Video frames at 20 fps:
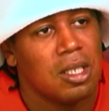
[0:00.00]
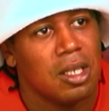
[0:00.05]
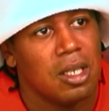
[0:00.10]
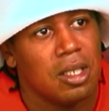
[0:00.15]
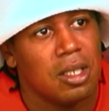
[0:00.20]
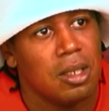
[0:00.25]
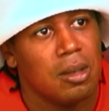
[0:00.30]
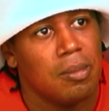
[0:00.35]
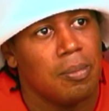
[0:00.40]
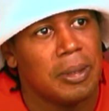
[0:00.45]

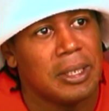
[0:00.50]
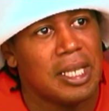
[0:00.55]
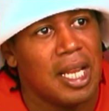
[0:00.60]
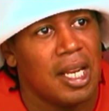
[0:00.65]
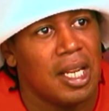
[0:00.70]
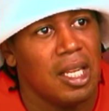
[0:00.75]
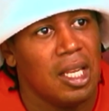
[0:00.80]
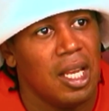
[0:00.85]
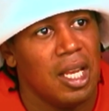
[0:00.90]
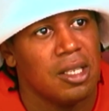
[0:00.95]
to
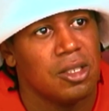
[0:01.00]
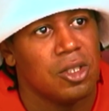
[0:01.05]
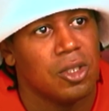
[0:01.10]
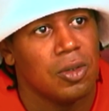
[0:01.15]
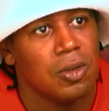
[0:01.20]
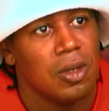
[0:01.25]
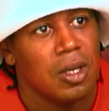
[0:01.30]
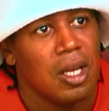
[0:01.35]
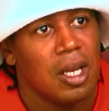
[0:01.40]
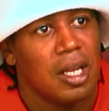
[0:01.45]
put that
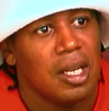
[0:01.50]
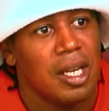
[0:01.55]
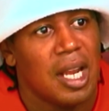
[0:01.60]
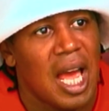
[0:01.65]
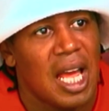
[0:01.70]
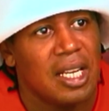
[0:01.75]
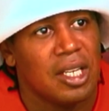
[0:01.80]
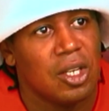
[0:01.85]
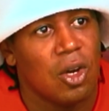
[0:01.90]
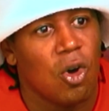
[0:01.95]
against you,
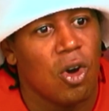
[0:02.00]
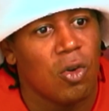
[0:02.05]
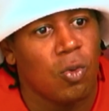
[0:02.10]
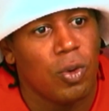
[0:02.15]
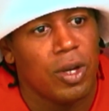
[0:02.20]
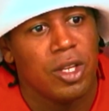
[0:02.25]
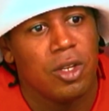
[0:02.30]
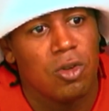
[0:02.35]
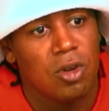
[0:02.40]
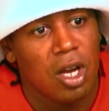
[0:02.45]
not
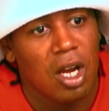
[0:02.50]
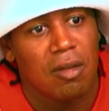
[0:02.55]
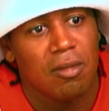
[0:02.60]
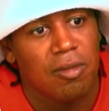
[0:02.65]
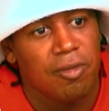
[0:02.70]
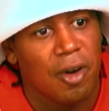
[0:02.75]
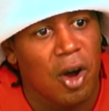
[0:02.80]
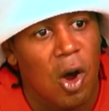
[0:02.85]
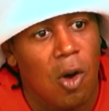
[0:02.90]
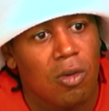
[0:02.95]
knowing where you
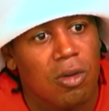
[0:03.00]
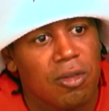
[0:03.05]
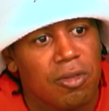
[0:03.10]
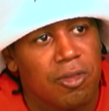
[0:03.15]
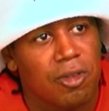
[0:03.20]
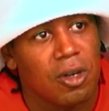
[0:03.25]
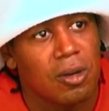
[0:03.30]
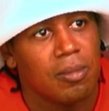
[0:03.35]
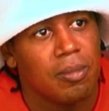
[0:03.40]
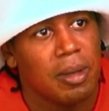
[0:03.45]
come
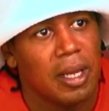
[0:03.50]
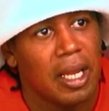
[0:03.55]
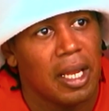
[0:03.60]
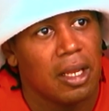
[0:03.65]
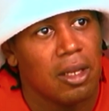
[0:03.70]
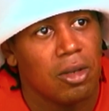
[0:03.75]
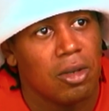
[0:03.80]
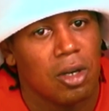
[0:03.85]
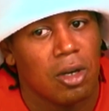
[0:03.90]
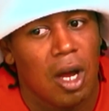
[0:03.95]
forward from
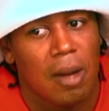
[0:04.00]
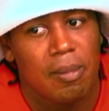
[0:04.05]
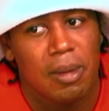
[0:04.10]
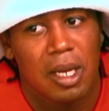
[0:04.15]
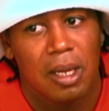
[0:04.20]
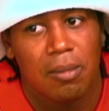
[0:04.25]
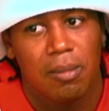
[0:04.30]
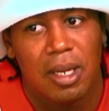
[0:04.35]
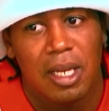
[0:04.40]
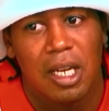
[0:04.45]
being. You know, I
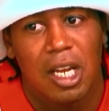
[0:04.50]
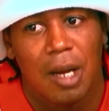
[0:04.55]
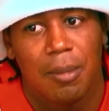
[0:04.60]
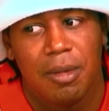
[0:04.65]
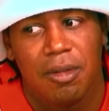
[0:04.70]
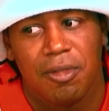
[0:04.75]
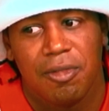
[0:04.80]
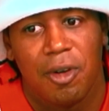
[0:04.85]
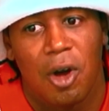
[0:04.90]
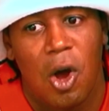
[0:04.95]
mean, me
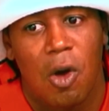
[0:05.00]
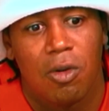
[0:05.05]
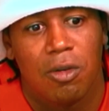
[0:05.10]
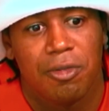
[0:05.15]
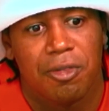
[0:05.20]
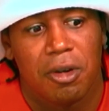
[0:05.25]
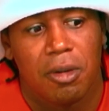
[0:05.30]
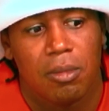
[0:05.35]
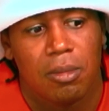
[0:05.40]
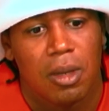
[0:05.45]
coming
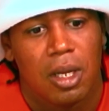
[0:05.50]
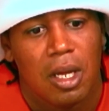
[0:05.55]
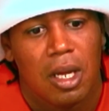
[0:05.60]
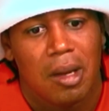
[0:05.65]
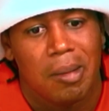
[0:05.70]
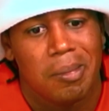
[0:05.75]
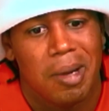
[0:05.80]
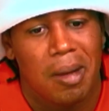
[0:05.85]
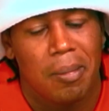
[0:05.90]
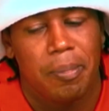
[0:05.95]
forward from
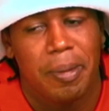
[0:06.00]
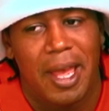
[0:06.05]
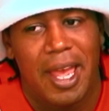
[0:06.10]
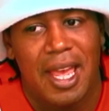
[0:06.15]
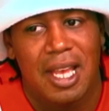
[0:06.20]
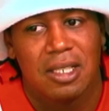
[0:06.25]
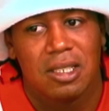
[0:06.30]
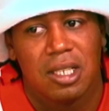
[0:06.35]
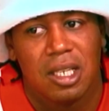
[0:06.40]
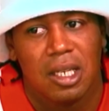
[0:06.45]
my
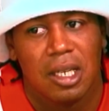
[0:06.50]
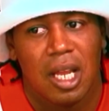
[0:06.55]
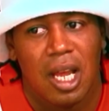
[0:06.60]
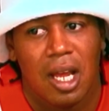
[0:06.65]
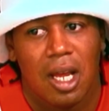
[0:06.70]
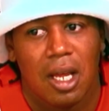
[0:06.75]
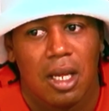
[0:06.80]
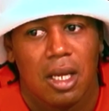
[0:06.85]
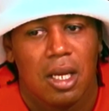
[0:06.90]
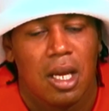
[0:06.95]
past to
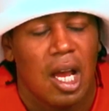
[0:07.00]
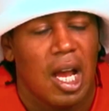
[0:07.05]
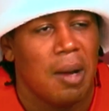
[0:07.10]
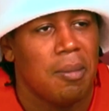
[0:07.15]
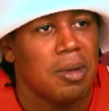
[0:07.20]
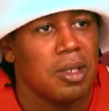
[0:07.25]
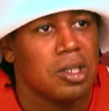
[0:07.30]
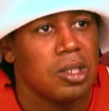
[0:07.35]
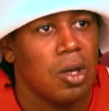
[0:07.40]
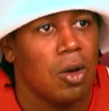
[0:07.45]
now,
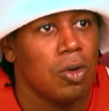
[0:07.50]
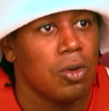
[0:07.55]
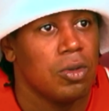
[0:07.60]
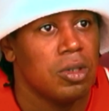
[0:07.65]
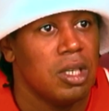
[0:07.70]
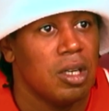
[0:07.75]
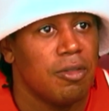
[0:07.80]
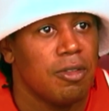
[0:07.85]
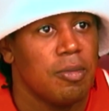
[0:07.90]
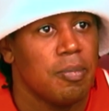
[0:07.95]
I'm a
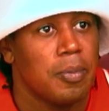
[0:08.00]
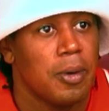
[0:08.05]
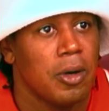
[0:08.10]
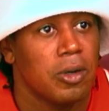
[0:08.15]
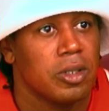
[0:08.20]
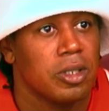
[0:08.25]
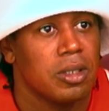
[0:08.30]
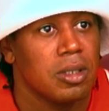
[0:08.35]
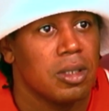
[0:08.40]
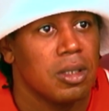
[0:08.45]
total different
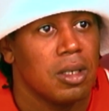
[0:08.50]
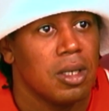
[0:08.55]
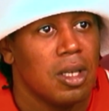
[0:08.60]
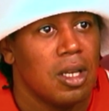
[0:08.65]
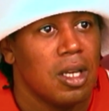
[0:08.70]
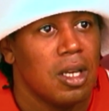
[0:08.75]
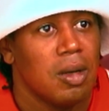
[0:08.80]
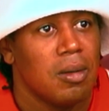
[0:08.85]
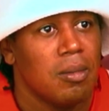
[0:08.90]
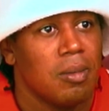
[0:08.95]
person.
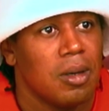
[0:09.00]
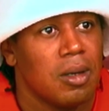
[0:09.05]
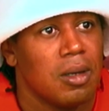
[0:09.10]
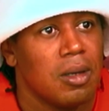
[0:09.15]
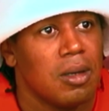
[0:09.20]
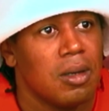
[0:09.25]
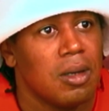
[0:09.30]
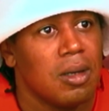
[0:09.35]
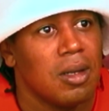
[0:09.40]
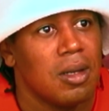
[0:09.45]
Well, I mean,
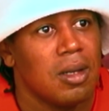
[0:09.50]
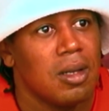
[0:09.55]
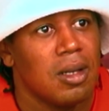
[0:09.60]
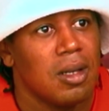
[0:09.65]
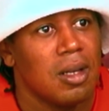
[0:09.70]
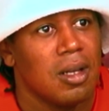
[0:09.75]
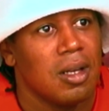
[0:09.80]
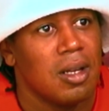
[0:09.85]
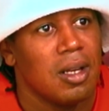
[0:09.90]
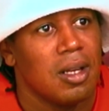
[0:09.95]
you never
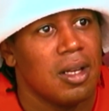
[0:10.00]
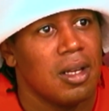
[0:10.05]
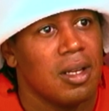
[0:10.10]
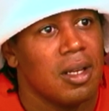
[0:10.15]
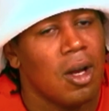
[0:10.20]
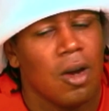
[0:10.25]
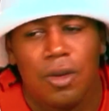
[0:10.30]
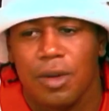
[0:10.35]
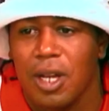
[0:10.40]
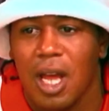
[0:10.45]
hid your
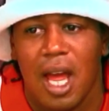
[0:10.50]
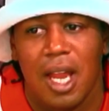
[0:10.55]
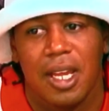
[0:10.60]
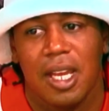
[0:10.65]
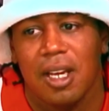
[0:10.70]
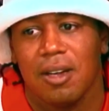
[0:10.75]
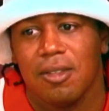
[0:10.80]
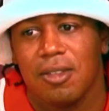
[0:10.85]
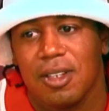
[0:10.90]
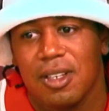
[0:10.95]
background. Oh no, you
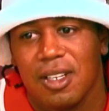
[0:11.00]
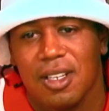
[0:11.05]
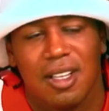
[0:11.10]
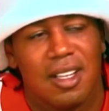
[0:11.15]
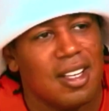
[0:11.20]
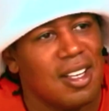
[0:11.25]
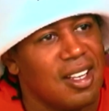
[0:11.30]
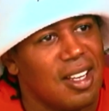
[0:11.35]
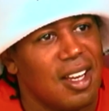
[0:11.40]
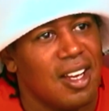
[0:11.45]
I never. Always
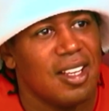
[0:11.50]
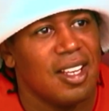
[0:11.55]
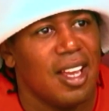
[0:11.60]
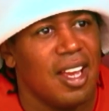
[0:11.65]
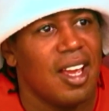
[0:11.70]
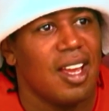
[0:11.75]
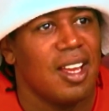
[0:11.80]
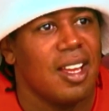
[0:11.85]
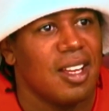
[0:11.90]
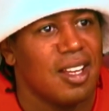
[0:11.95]
put it out
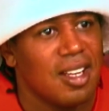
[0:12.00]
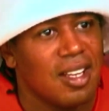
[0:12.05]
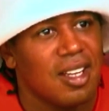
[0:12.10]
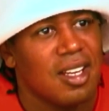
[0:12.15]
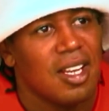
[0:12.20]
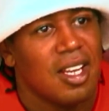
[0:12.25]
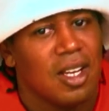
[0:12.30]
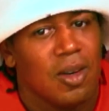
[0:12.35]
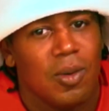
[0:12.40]
there. Yeah. So.